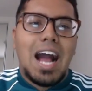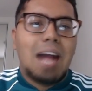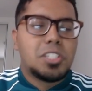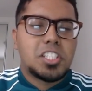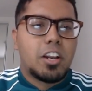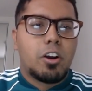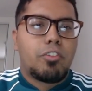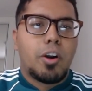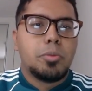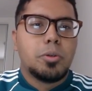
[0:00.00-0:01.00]
I'm just gonna go
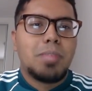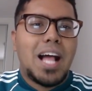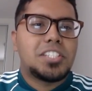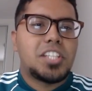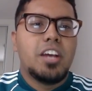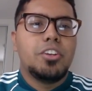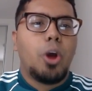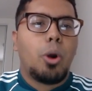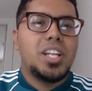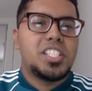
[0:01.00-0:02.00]
for a Moonblast,
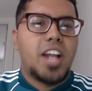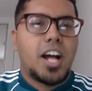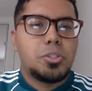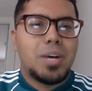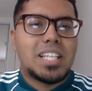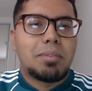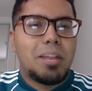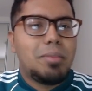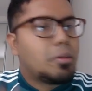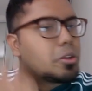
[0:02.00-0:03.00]
no reason not to, as I'm
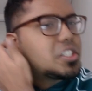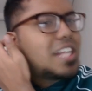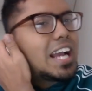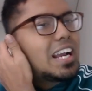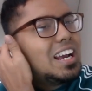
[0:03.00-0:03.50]
gonna be able to snag